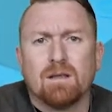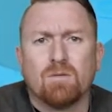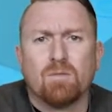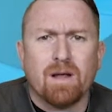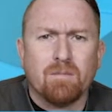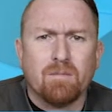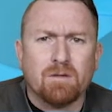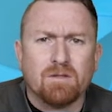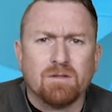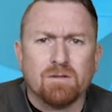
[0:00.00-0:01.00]
that we're able
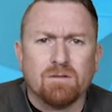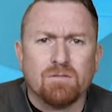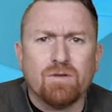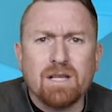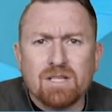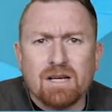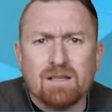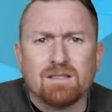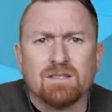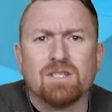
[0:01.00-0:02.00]
to reach
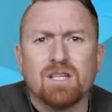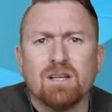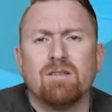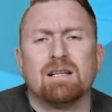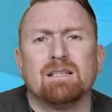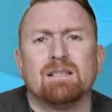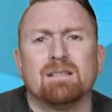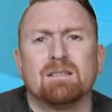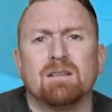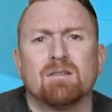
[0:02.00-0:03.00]
out and share
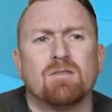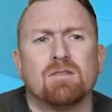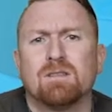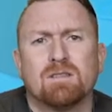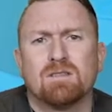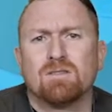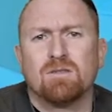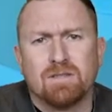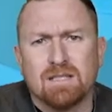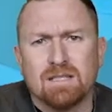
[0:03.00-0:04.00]
ideas across this sort
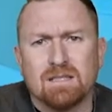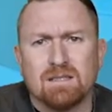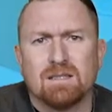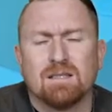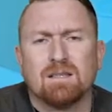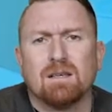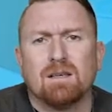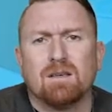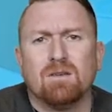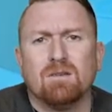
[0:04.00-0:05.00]
of distance
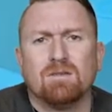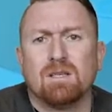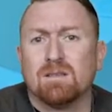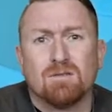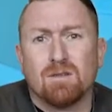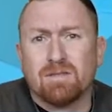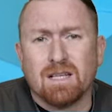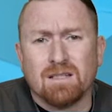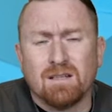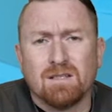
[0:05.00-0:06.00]
using this sort of
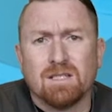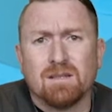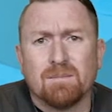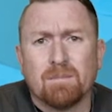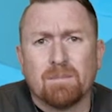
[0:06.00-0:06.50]
technology.